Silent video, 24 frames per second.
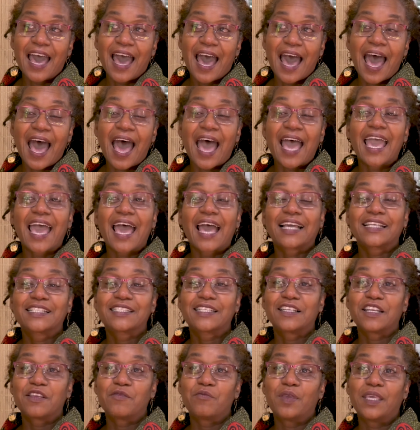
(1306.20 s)
I
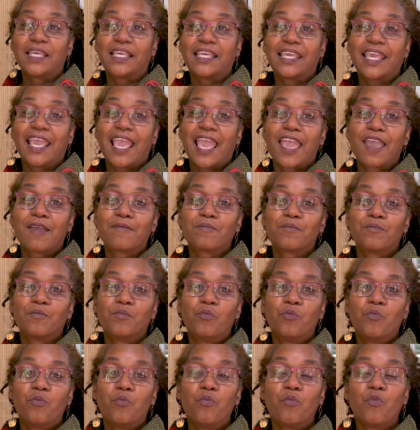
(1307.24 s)
actually became
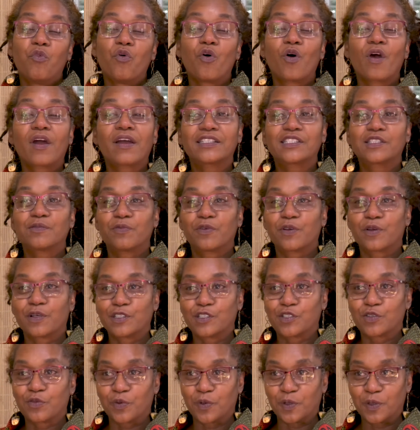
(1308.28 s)
more
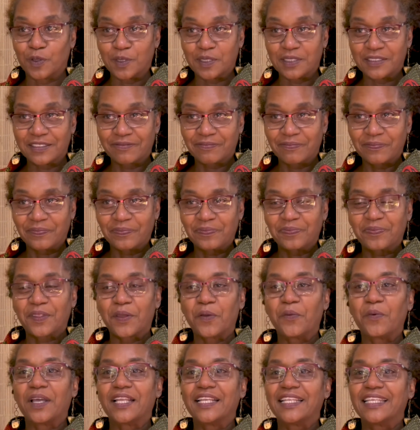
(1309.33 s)
spiritual
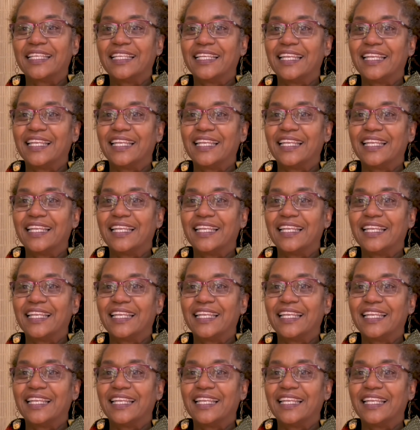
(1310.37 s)
when